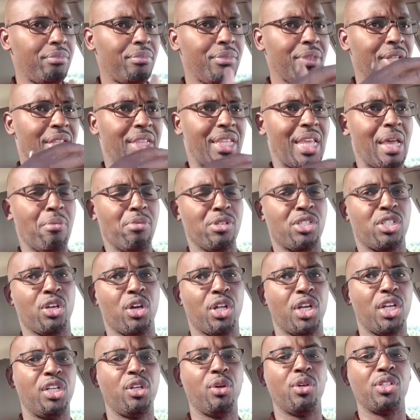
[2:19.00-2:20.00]
Then what you're going
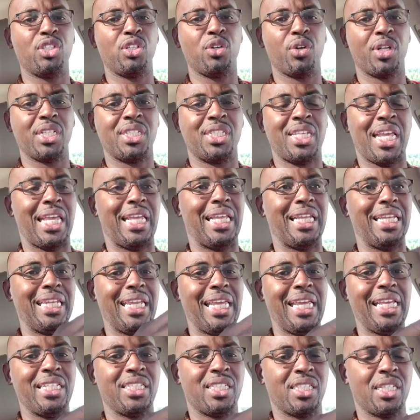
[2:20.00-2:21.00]
to do is you're going to take
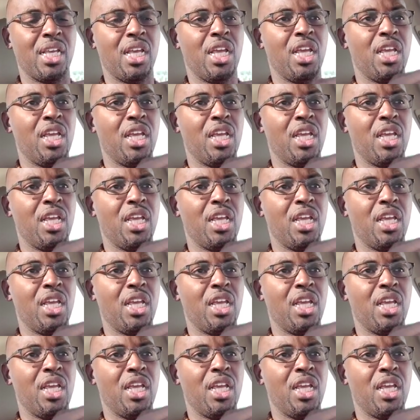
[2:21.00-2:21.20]
links.